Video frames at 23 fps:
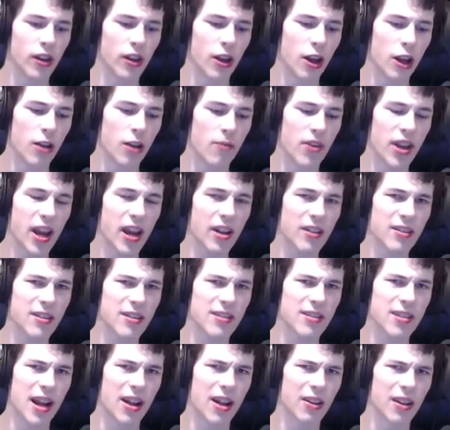they actually
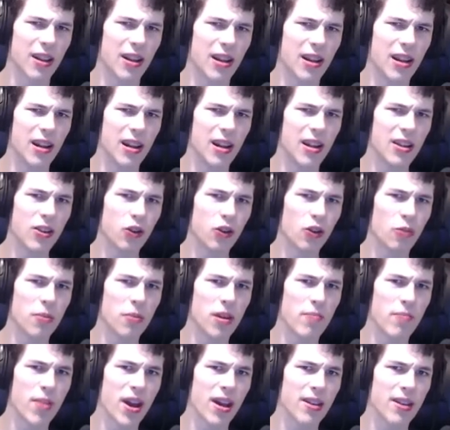sound a little
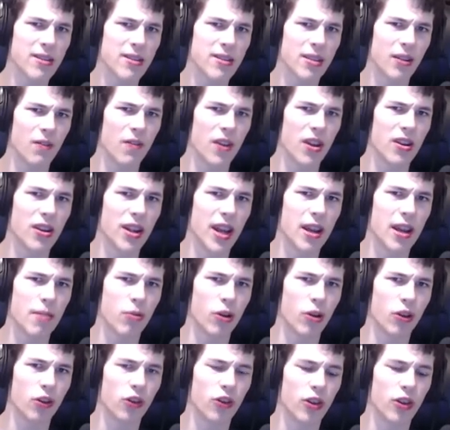bit better than the AirPods.